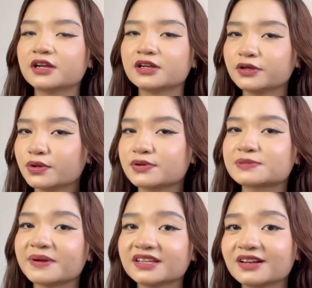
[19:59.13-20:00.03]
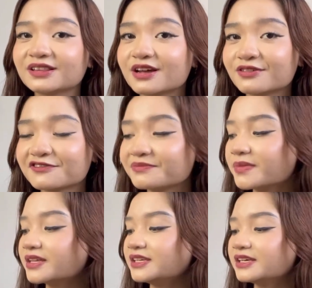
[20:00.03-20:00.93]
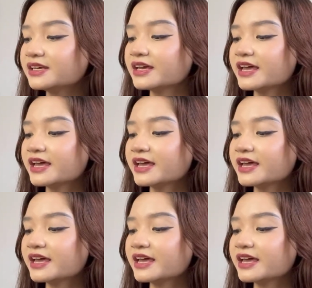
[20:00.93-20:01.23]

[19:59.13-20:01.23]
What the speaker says: you know, spending a lot of money.